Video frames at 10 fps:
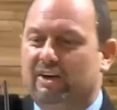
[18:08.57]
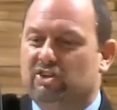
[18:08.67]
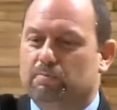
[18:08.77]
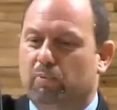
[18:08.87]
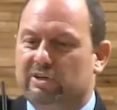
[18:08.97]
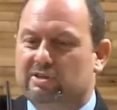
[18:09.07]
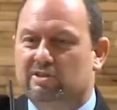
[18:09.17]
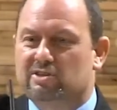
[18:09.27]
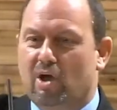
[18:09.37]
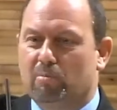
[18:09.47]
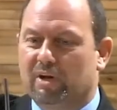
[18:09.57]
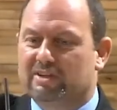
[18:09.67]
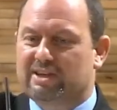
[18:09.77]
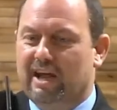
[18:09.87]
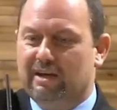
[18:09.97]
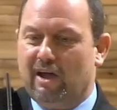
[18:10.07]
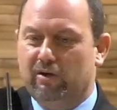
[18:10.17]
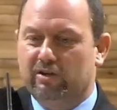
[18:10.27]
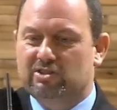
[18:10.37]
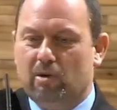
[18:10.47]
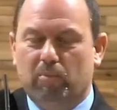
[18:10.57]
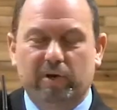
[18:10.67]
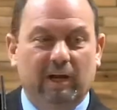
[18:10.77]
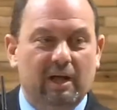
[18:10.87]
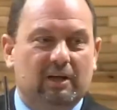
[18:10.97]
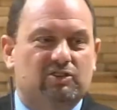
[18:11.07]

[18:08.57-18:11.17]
I just preached the sermon. I sat down and somebody